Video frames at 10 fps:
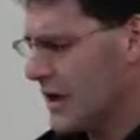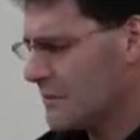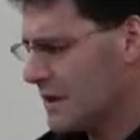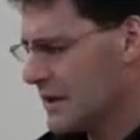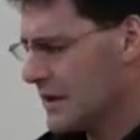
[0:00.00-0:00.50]

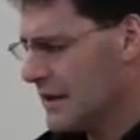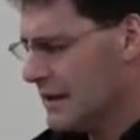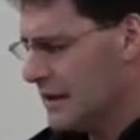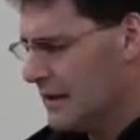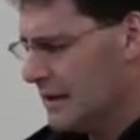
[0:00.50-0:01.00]
time,
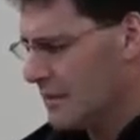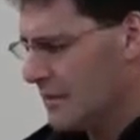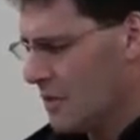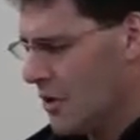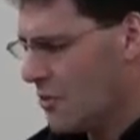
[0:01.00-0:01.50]

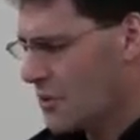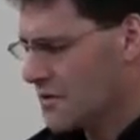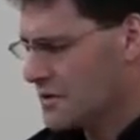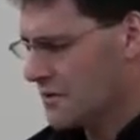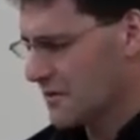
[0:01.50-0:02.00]
from my own
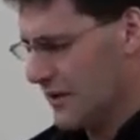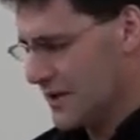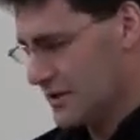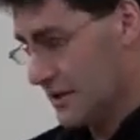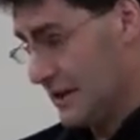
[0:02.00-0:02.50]
personal
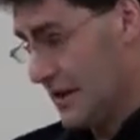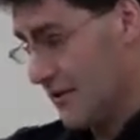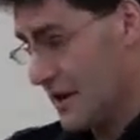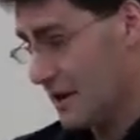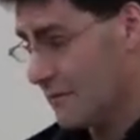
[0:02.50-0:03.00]
reflection and
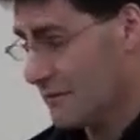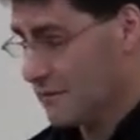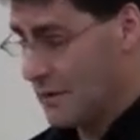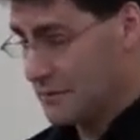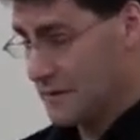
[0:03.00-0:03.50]

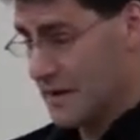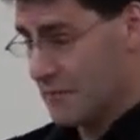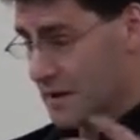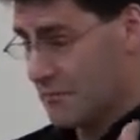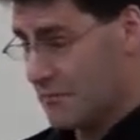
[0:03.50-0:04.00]
hearing what was
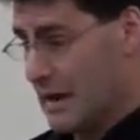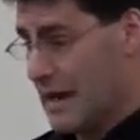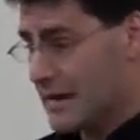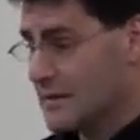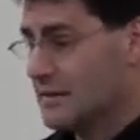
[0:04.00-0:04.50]
coming
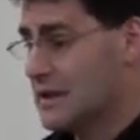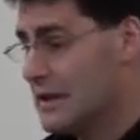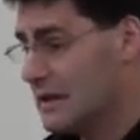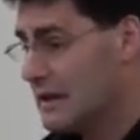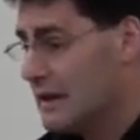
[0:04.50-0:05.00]
back to
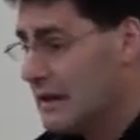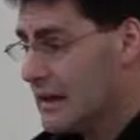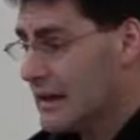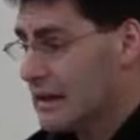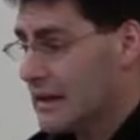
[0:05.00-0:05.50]
me,
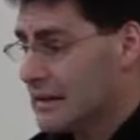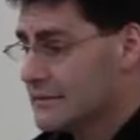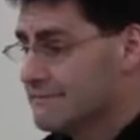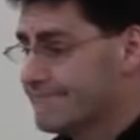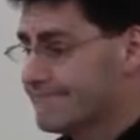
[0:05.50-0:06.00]

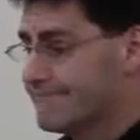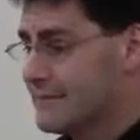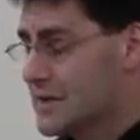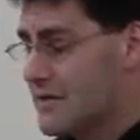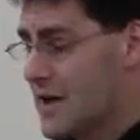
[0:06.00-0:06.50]

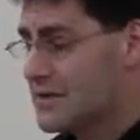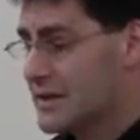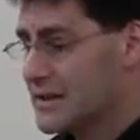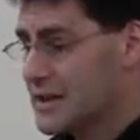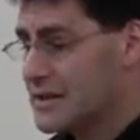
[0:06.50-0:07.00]

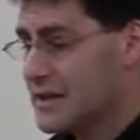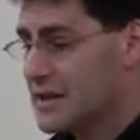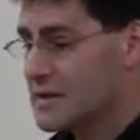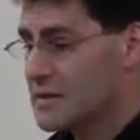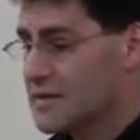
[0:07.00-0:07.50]
evangelization
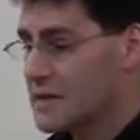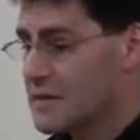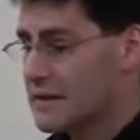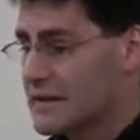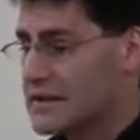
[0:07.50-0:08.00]
has to be
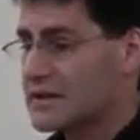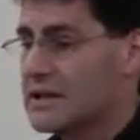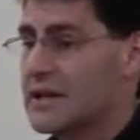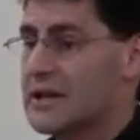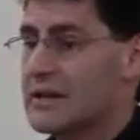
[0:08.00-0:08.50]
something that's
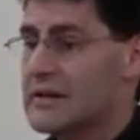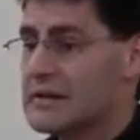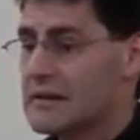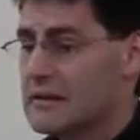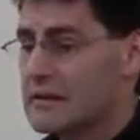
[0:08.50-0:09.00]

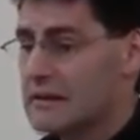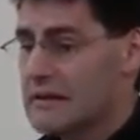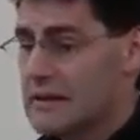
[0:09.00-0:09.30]
clear,